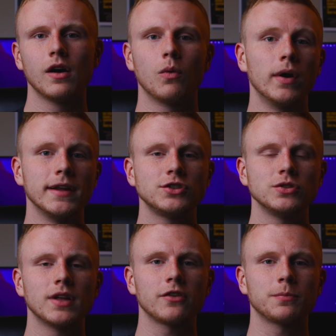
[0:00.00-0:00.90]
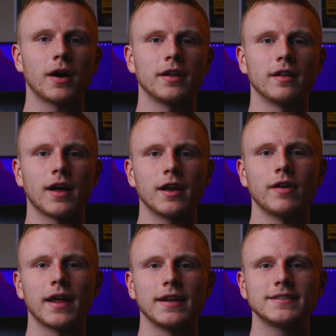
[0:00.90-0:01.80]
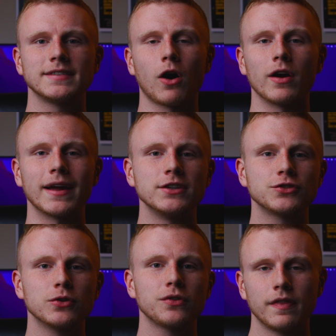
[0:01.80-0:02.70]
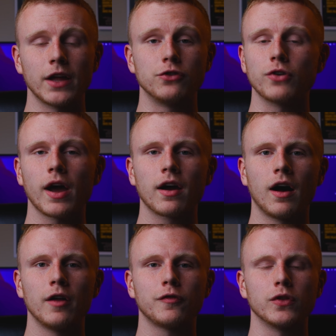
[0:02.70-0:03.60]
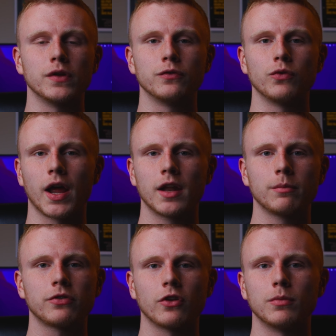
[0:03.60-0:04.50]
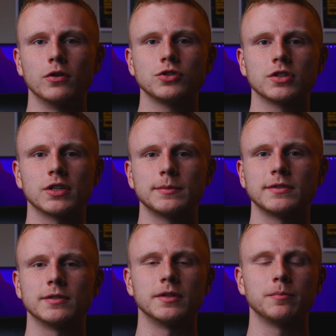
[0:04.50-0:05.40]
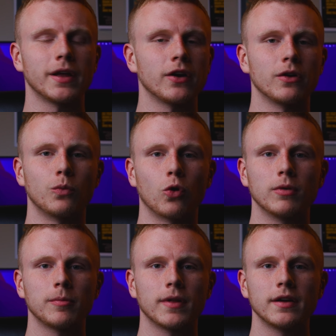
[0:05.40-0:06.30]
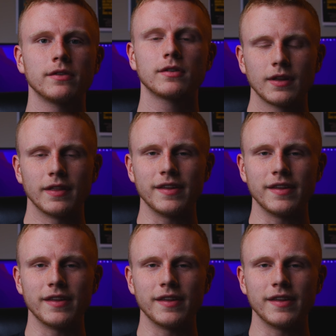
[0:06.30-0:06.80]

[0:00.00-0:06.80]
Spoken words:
One issue that I spot in a lot of edits are intros that drag on full of random slow motion clips in the player and warm-up lines.